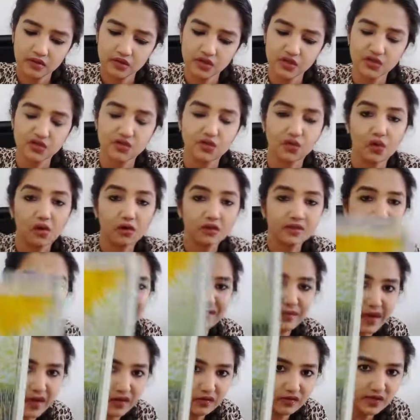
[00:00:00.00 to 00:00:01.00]
just rocks
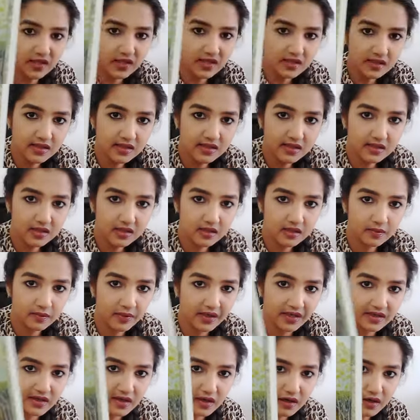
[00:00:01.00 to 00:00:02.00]
and mountains
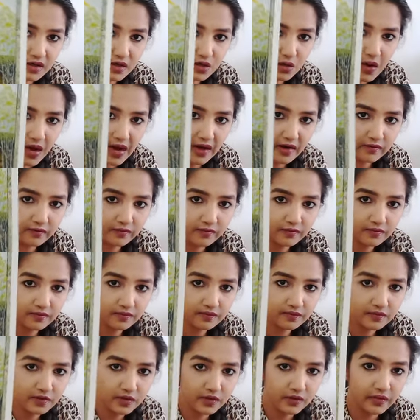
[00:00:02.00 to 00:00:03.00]
but here you have
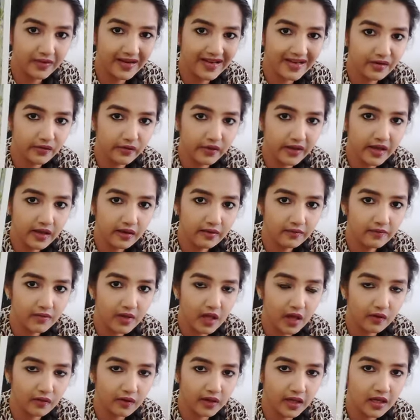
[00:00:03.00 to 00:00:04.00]
greenery
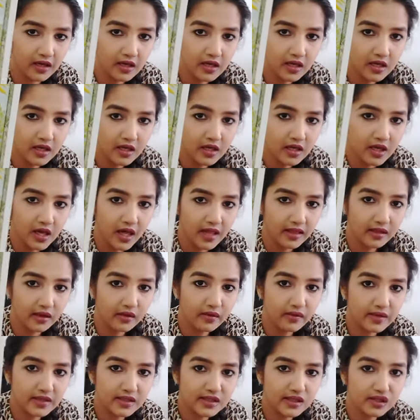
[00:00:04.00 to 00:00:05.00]
okay and
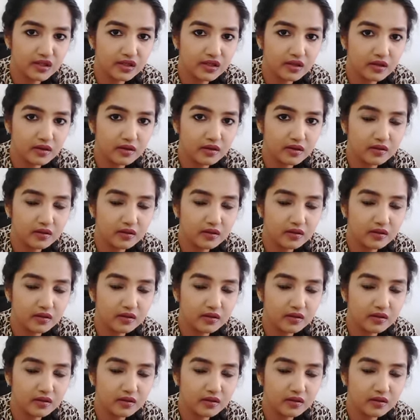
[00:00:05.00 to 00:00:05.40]
there is